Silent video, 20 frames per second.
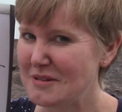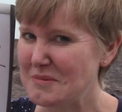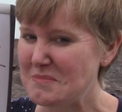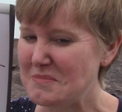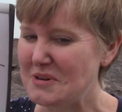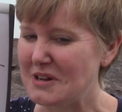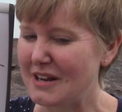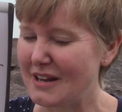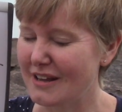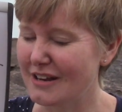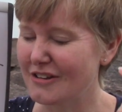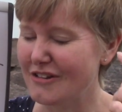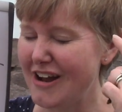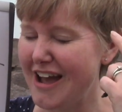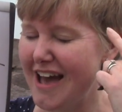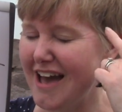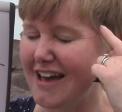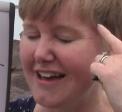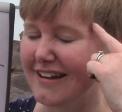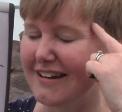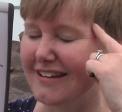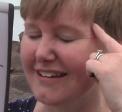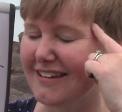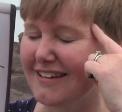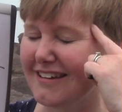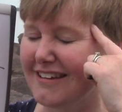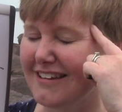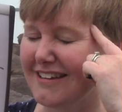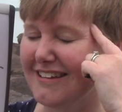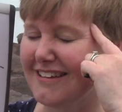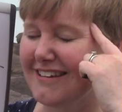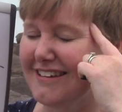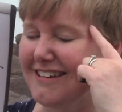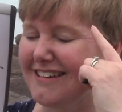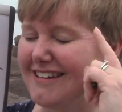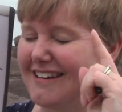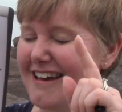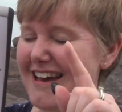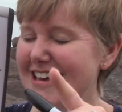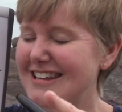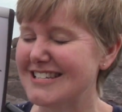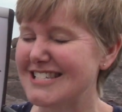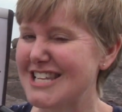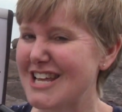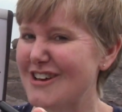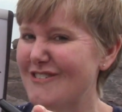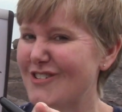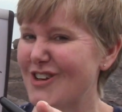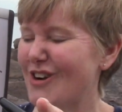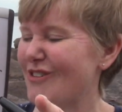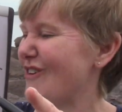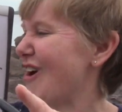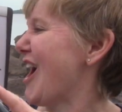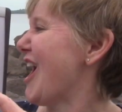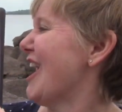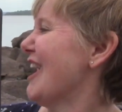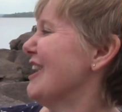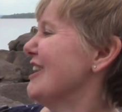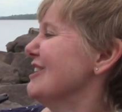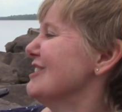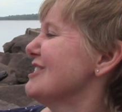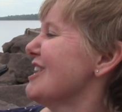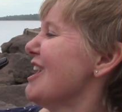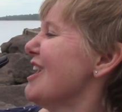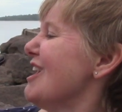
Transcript: Put it in your head and see if you're right.